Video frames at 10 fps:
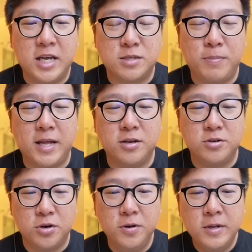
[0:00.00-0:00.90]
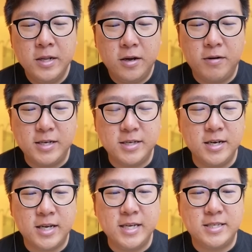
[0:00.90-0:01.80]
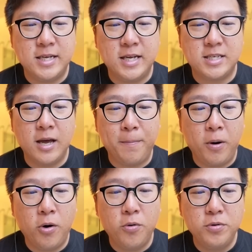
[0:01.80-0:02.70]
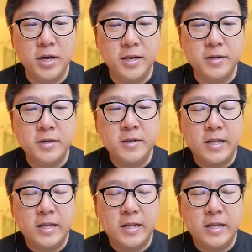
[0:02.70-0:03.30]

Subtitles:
next battle though. Alright, so against the next opponent.